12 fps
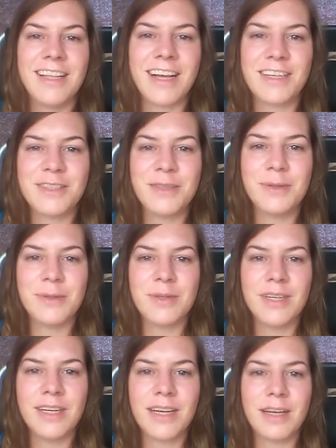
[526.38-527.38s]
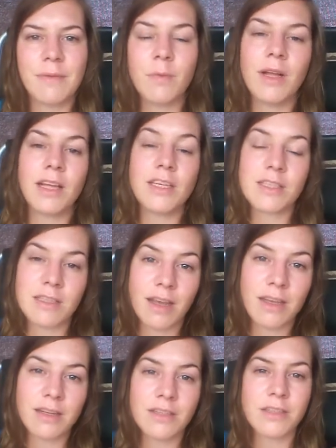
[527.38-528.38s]
had to, I
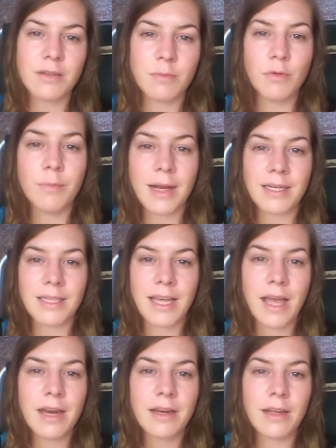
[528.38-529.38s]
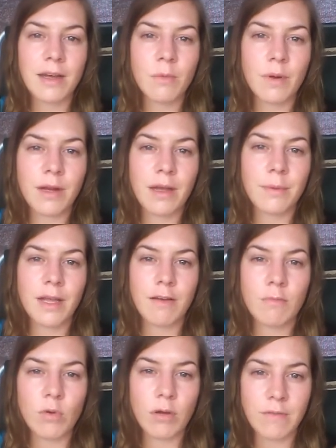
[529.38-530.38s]
decided to move back to Canada, where I would
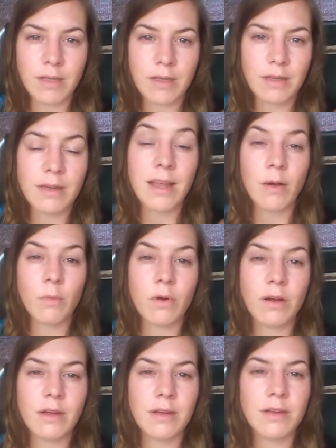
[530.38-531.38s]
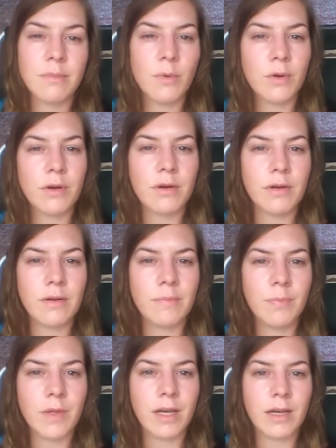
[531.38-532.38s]
have more of a network, more
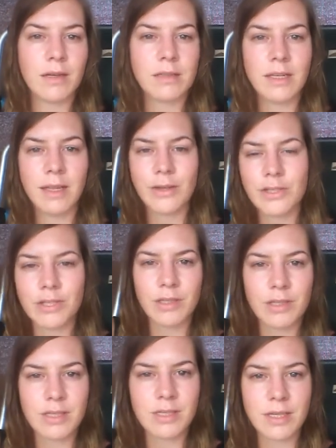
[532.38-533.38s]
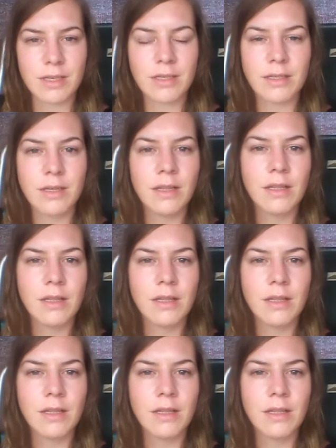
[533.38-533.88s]
connections, and